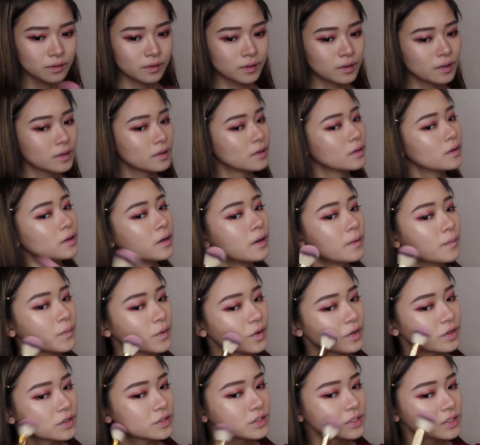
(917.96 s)
I'm
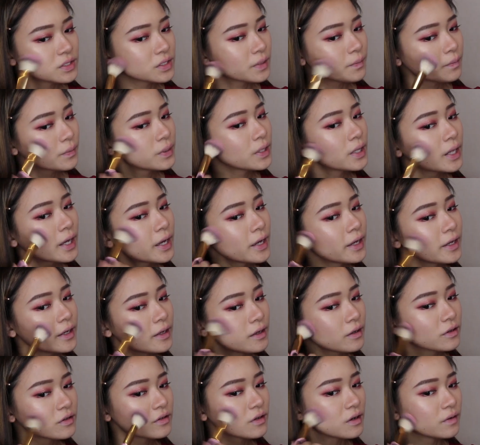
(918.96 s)
gonna just
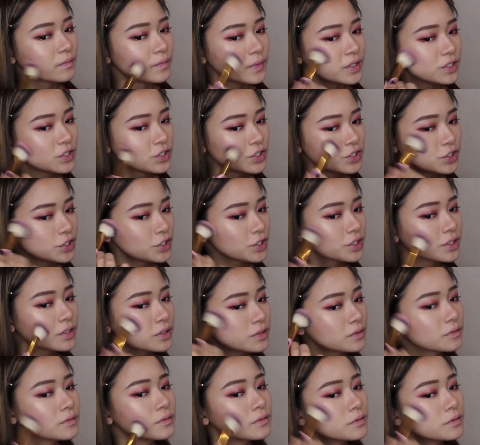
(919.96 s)
apply on top of my cheek.